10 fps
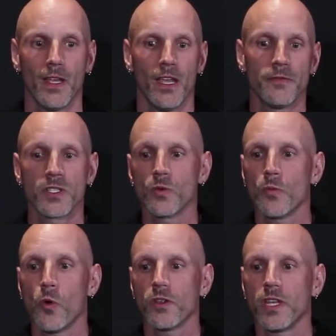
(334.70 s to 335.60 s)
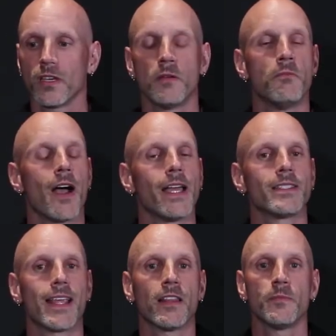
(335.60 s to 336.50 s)
If it's a report that
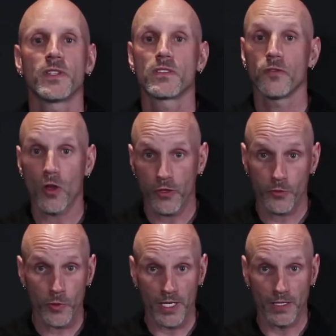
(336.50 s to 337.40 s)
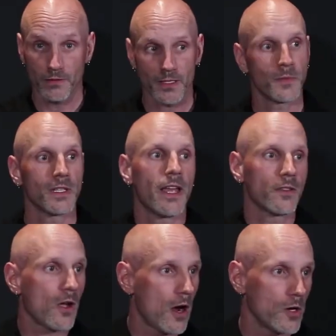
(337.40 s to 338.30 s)
combines elements of all three, something like
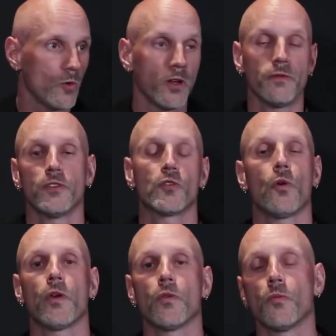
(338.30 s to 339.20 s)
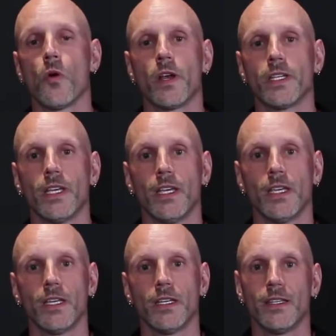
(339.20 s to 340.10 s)
the hardware inventory report,
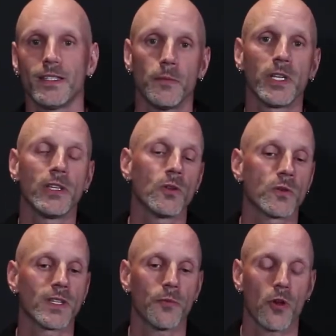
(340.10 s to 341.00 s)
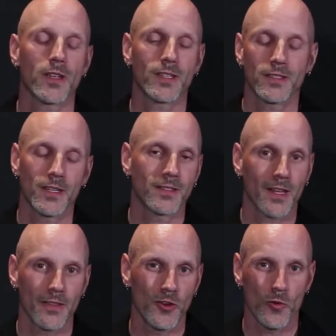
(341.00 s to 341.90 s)
then typically those get processed
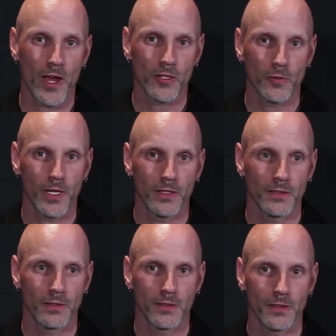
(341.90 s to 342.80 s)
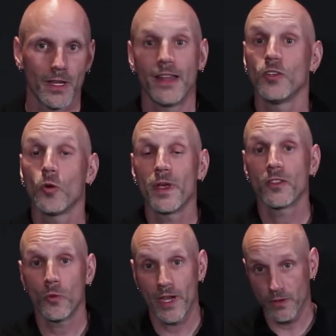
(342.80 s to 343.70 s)
inside the directory and don't make
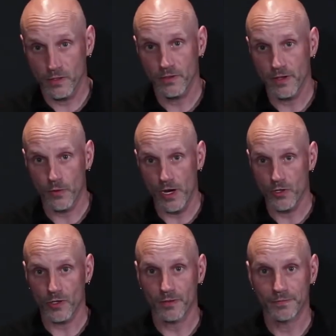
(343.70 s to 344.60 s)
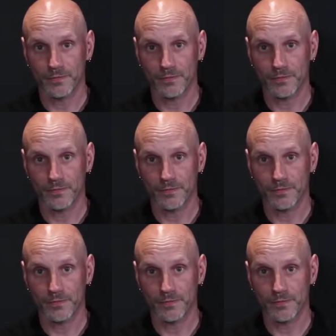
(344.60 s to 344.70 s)
their way out to the federation.